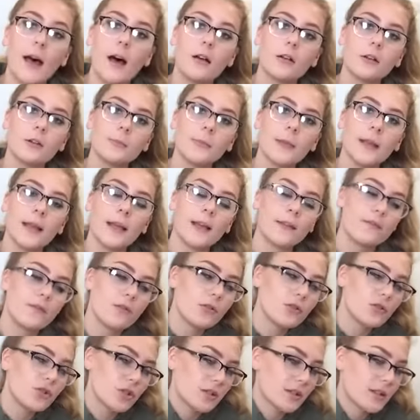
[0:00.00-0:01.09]
I don't know, man,
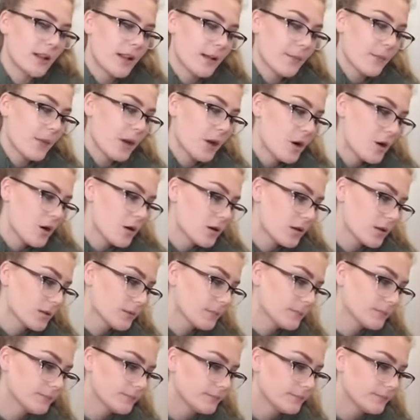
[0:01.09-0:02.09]
food's just like my heart.